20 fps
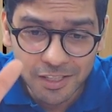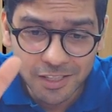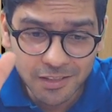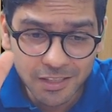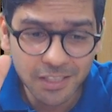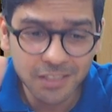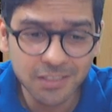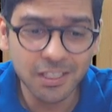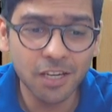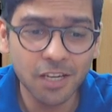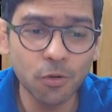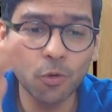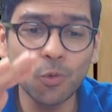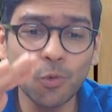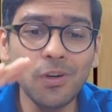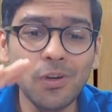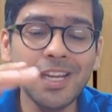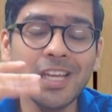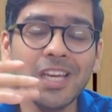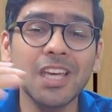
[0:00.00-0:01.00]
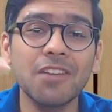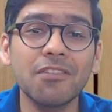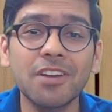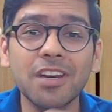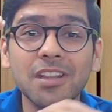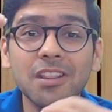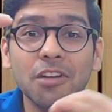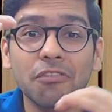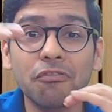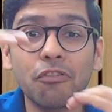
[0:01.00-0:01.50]
These are only given
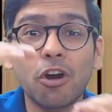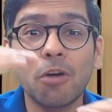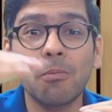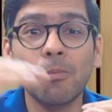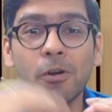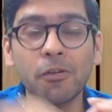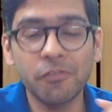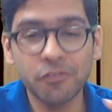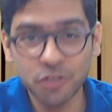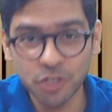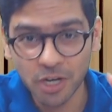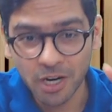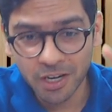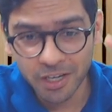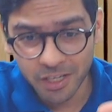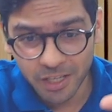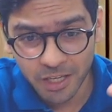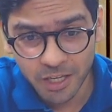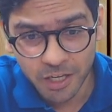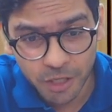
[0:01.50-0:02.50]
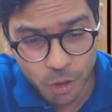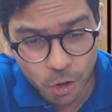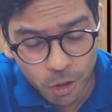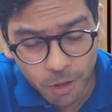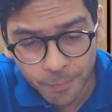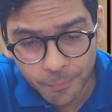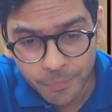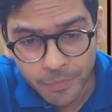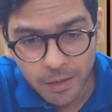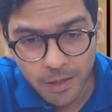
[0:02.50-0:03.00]
in the form of chart in your
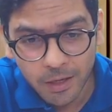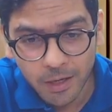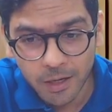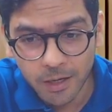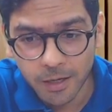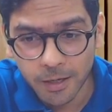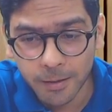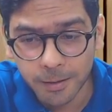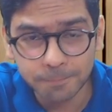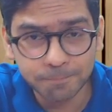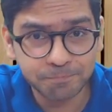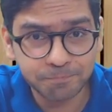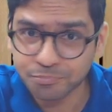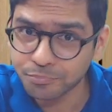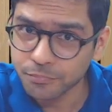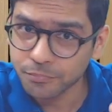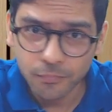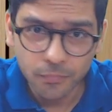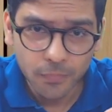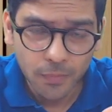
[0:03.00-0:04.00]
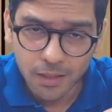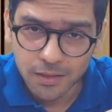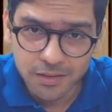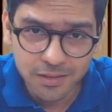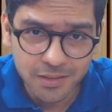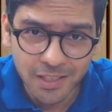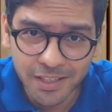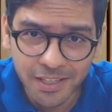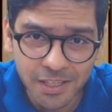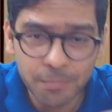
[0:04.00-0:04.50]

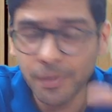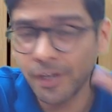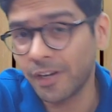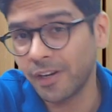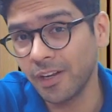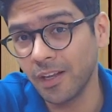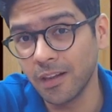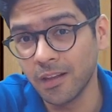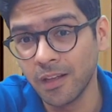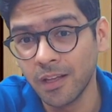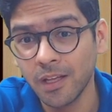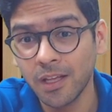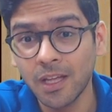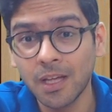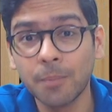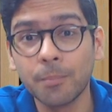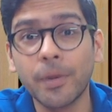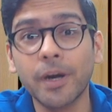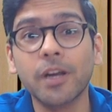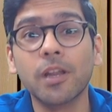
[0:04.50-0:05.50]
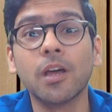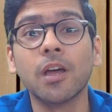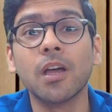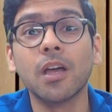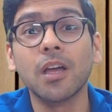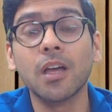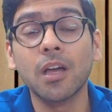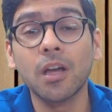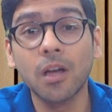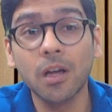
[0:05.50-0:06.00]
study material, but
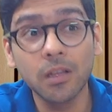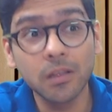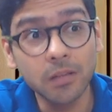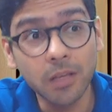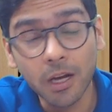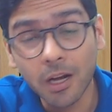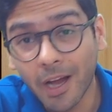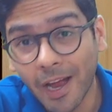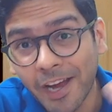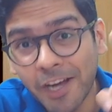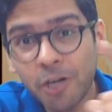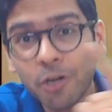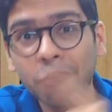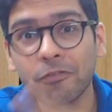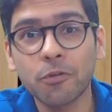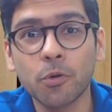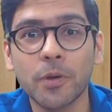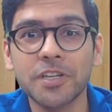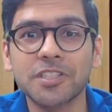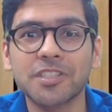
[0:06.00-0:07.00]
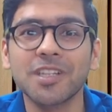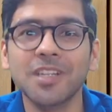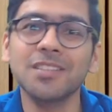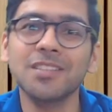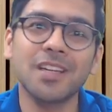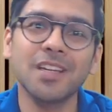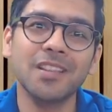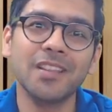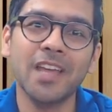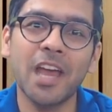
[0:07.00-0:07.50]
the kind of questions
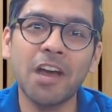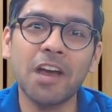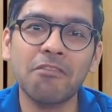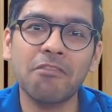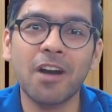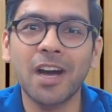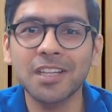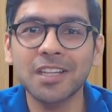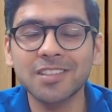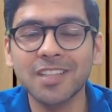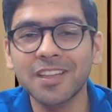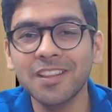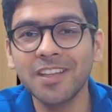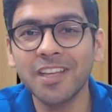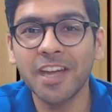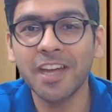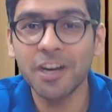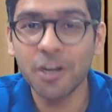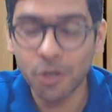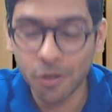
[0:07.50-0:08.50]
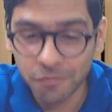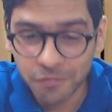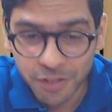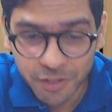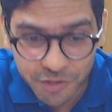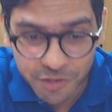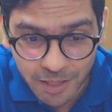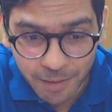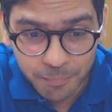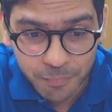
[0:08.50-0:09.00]
that they have asked at the end of the
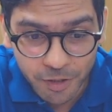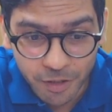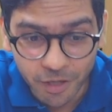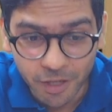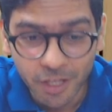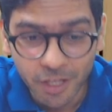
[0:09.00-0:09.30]
chapter,